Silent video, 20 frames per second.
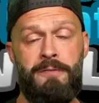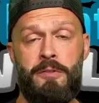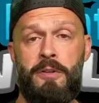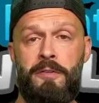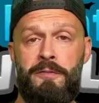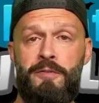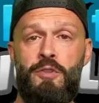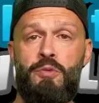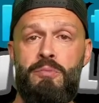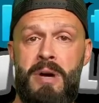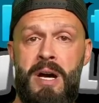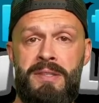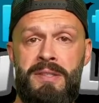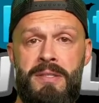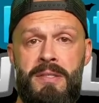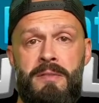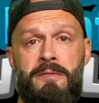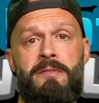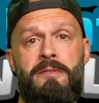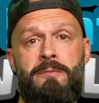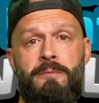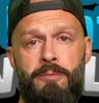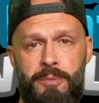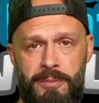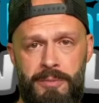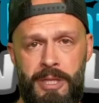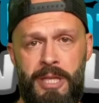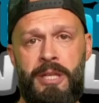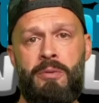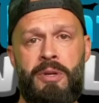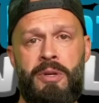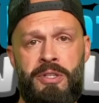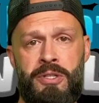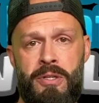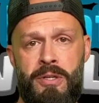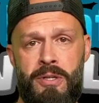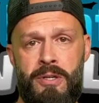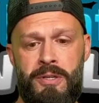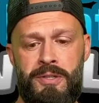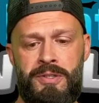a few months of getting
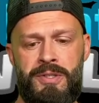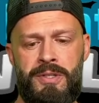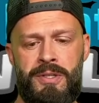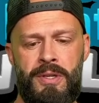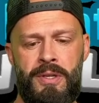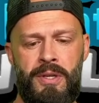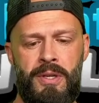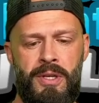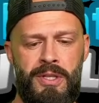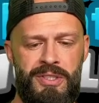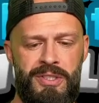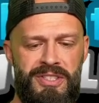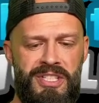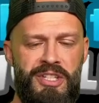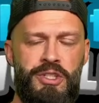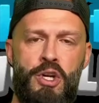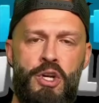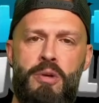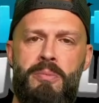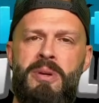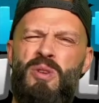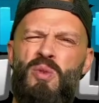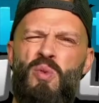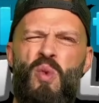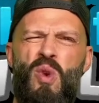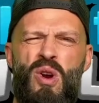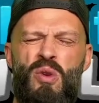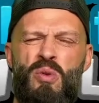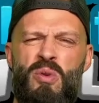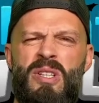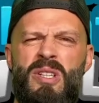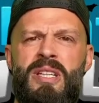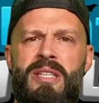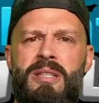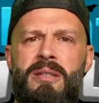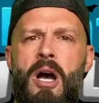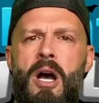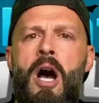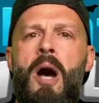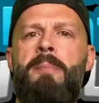returns, determined weren't
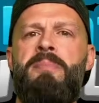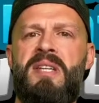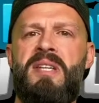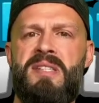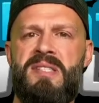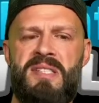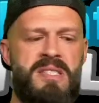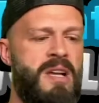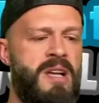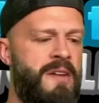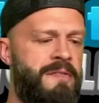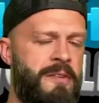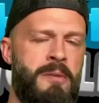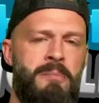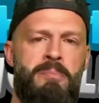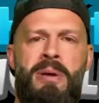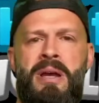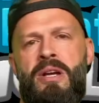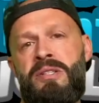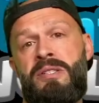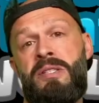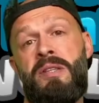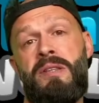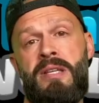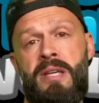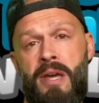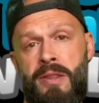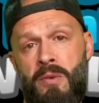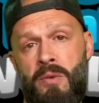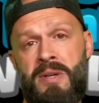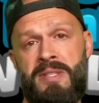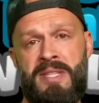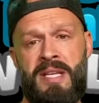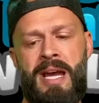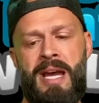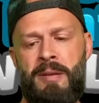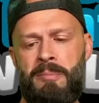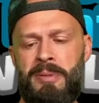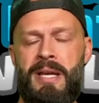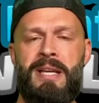really up to snuff compared to the other ones that
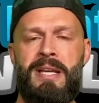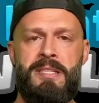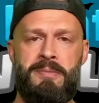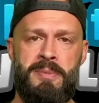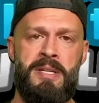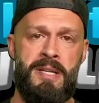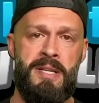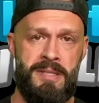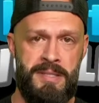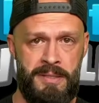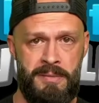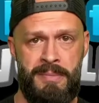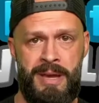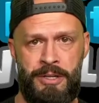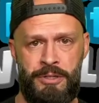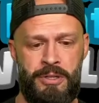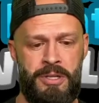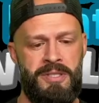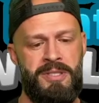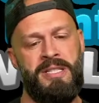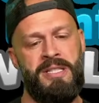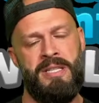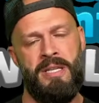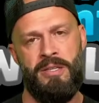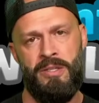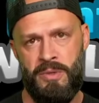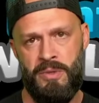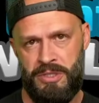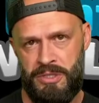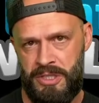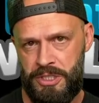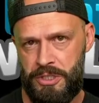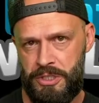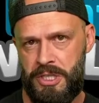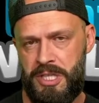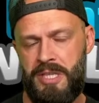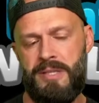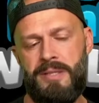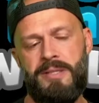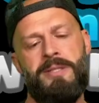I had placed because of the metrics they tell you when you get your
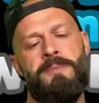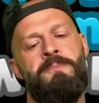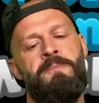keys.